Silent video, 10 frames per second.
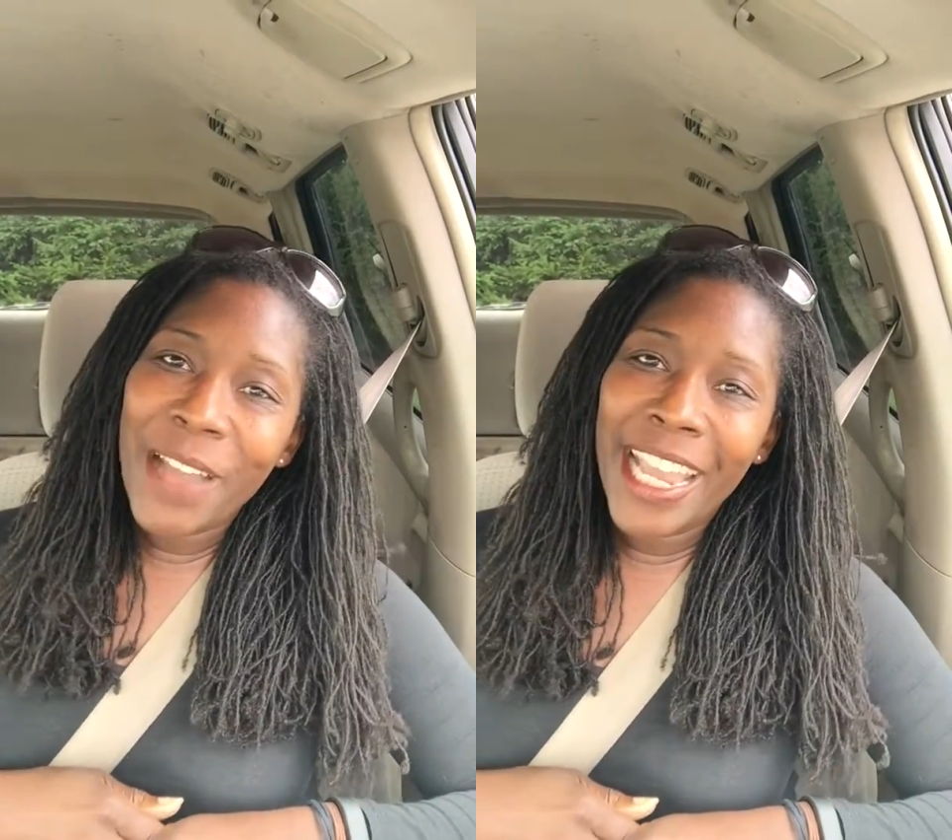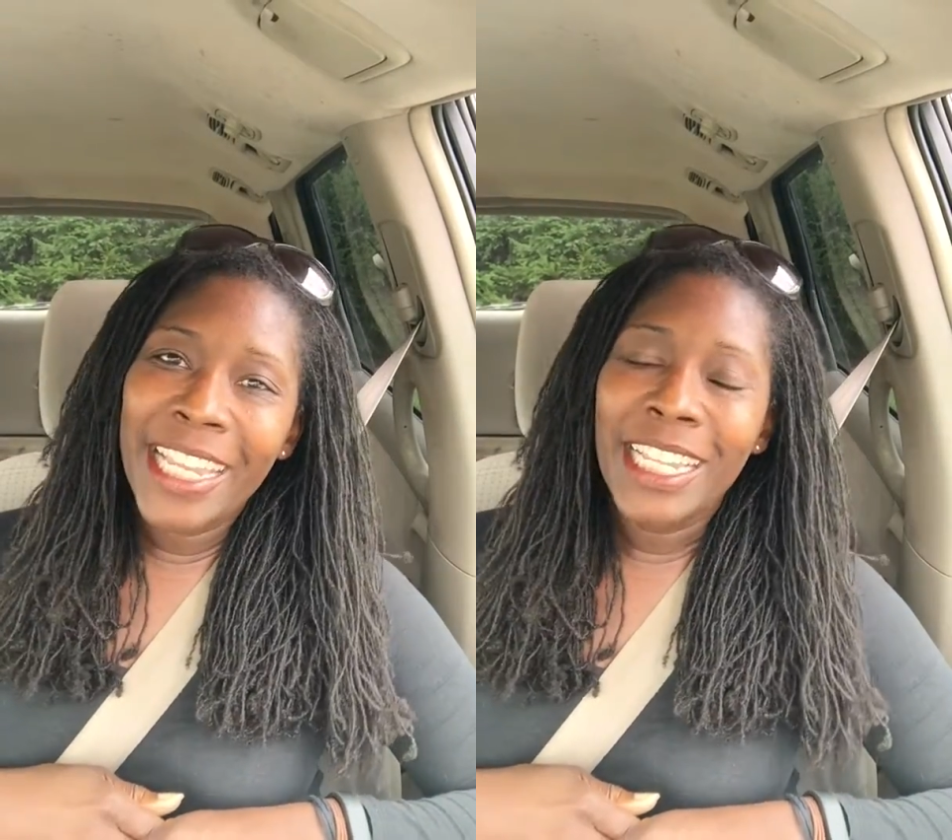
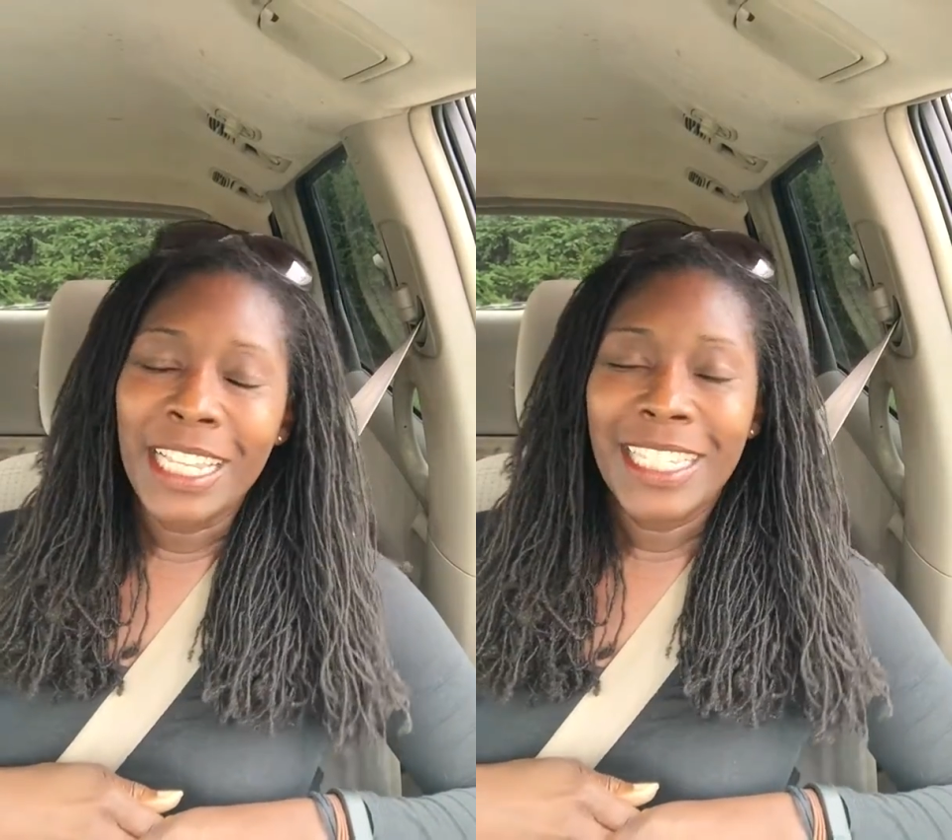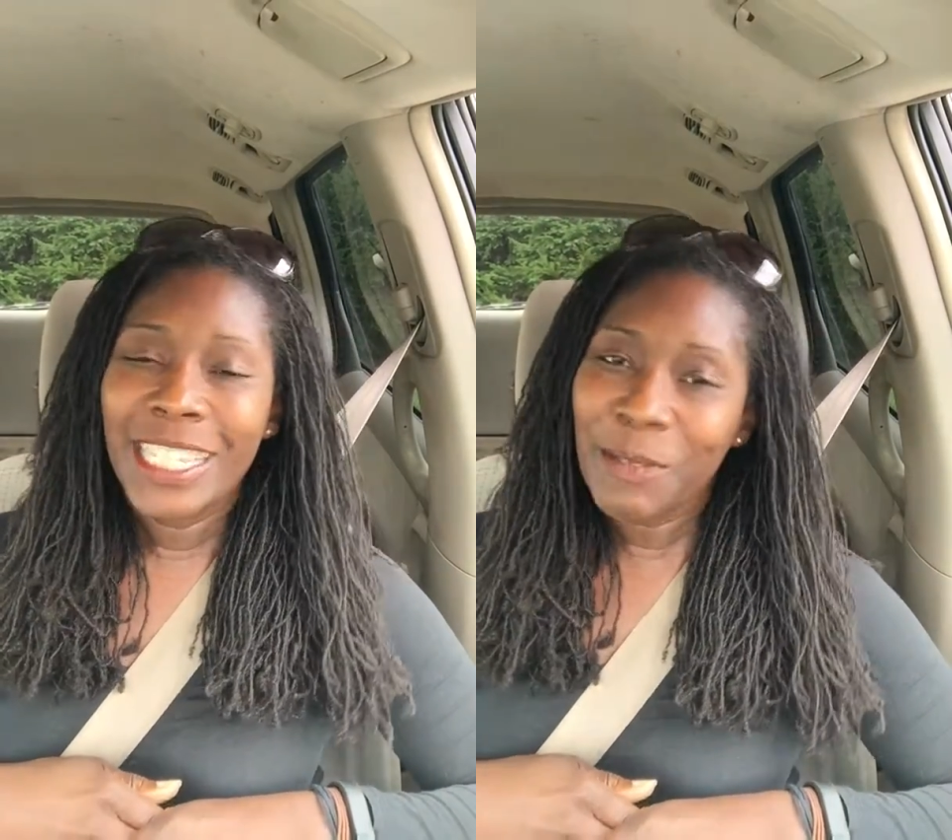my
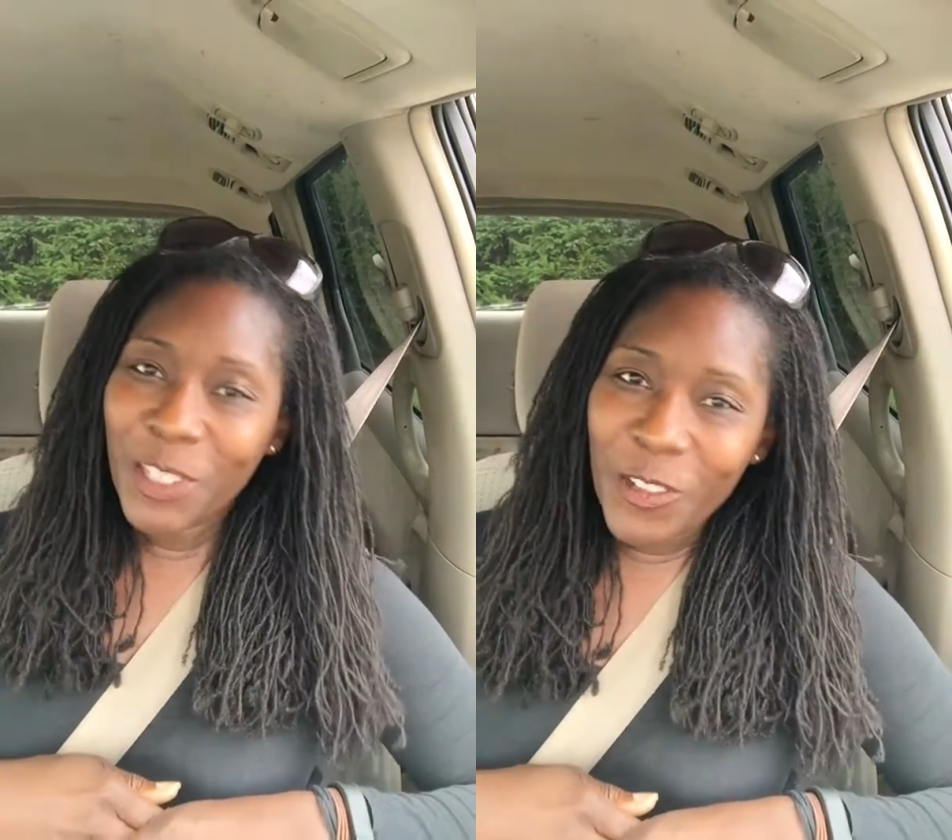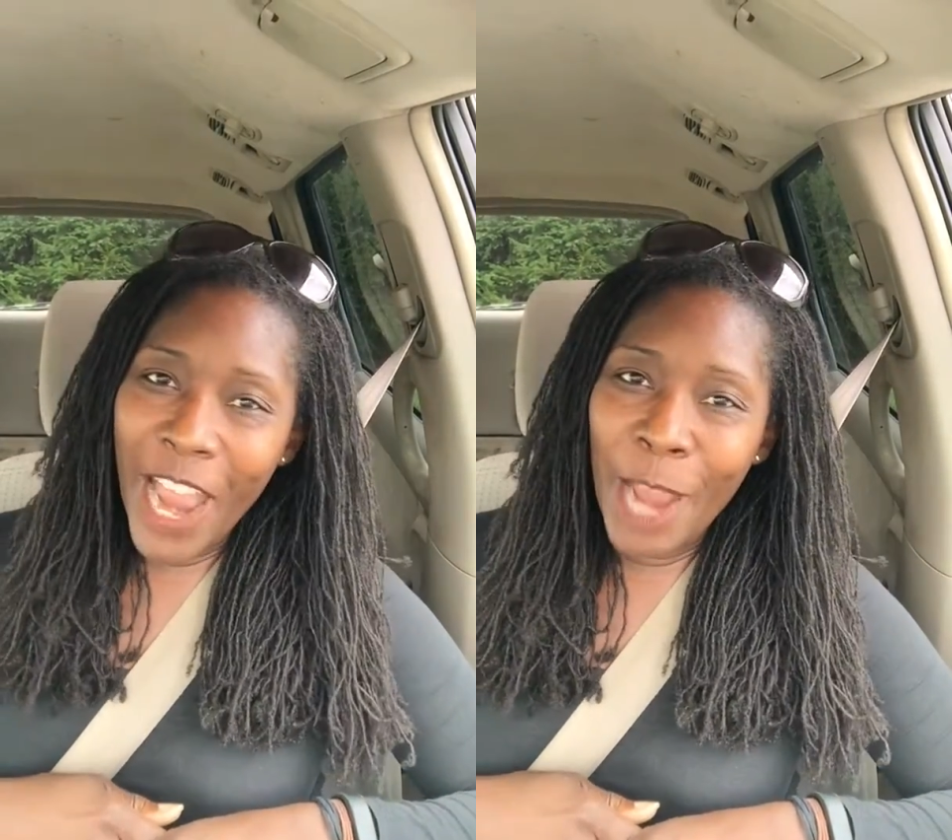
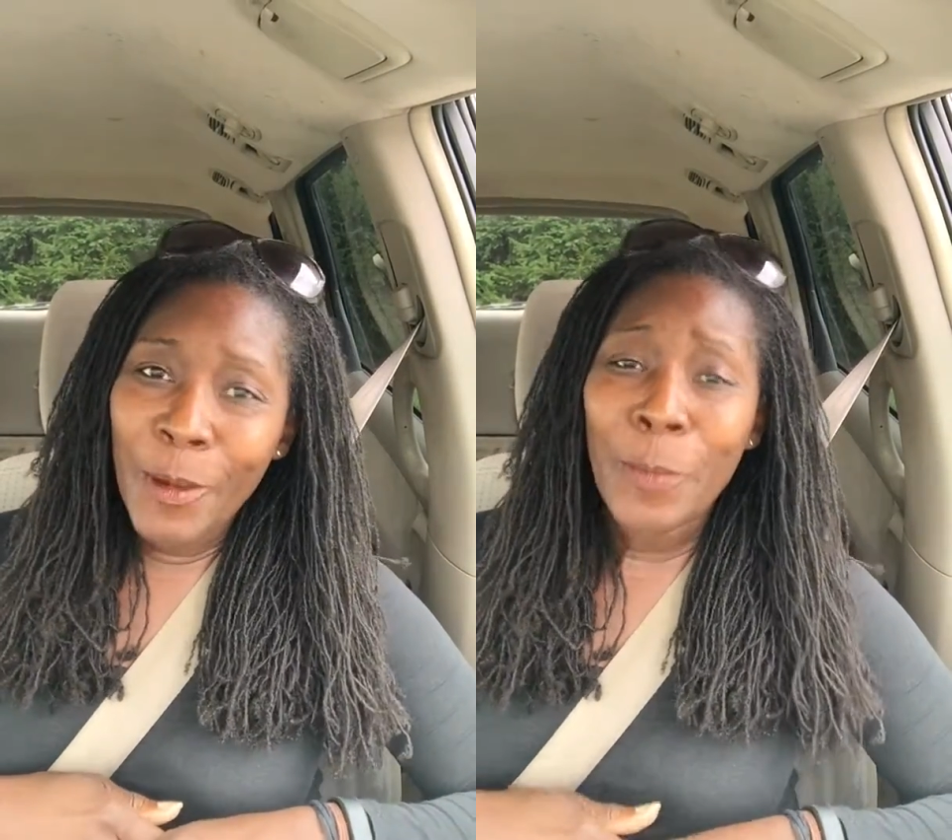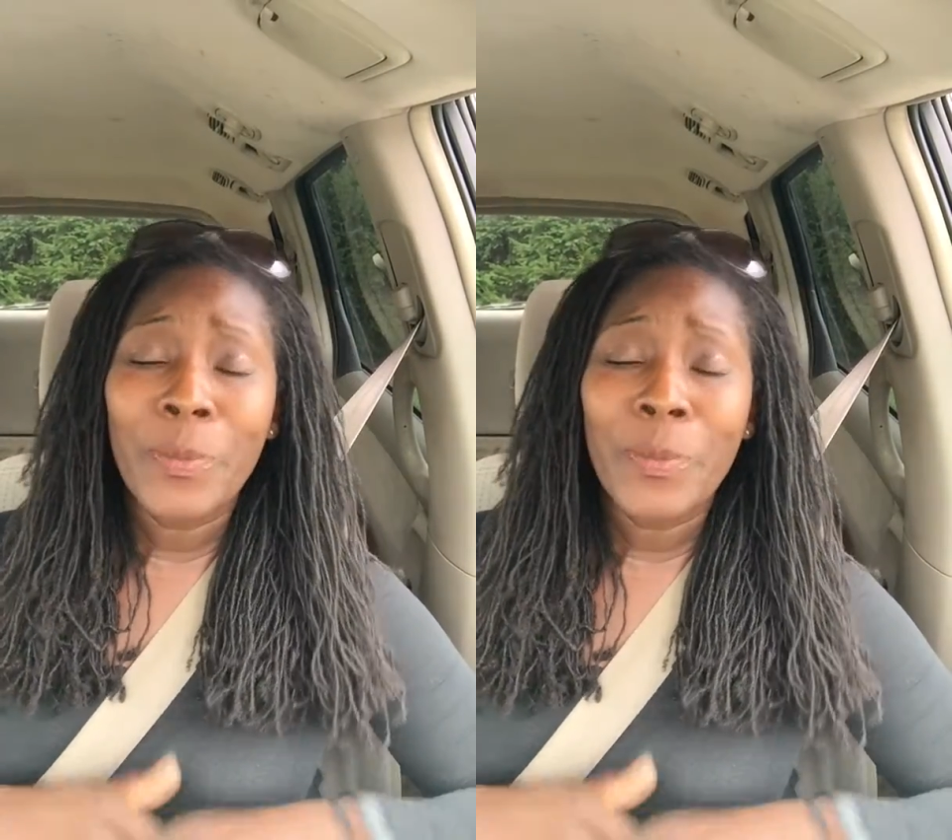subscriber.